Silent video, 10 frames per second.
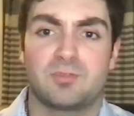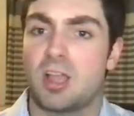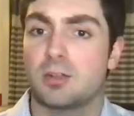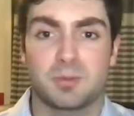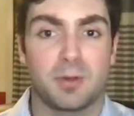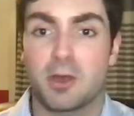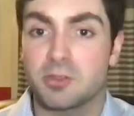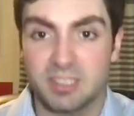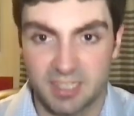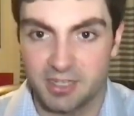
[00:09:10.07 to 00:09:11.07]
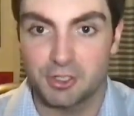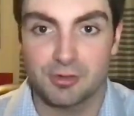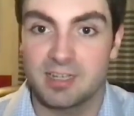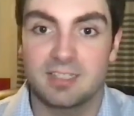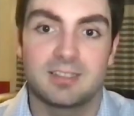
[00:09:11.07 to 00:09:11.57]
talked about all these
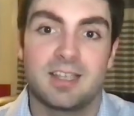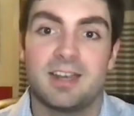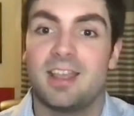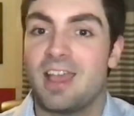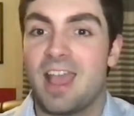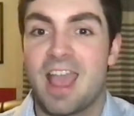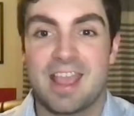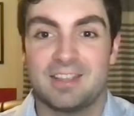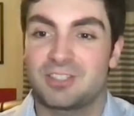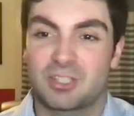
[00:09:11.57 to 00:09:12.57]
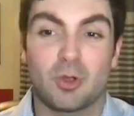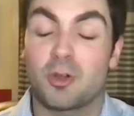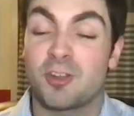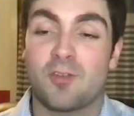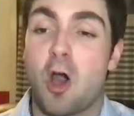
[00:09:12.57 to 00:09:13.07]
injuries and it
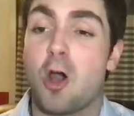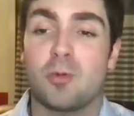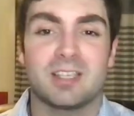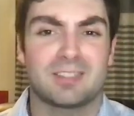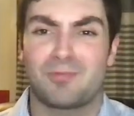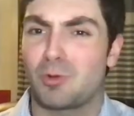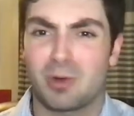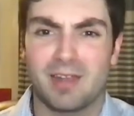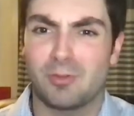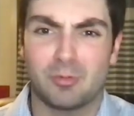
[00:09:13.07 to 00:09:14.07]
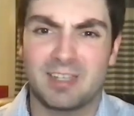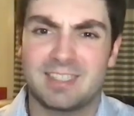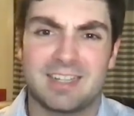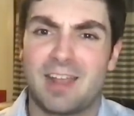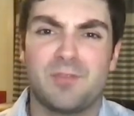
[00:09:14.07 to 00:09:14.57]
sort of always, for whatever
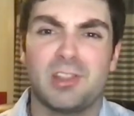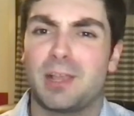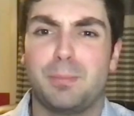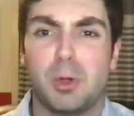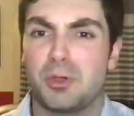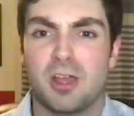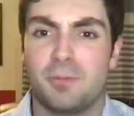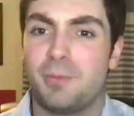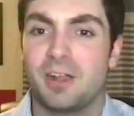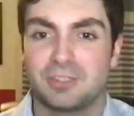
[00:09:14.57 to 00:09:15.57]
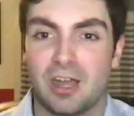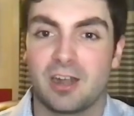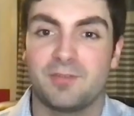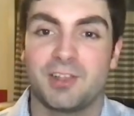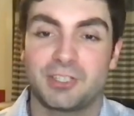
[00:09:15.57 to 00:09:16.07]
reason, I feel like Bojan
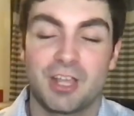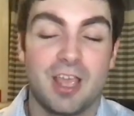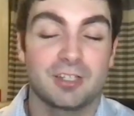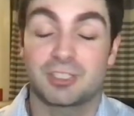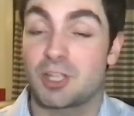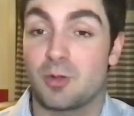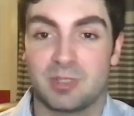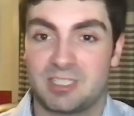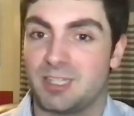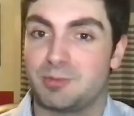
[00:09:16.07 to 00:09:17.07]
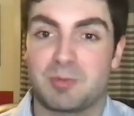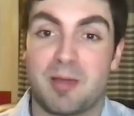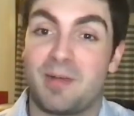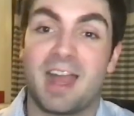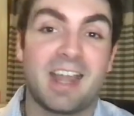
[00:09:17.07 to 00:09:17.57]
Bogdanovic just always slips my
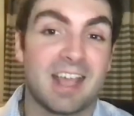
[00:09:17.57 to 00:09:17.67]
mind.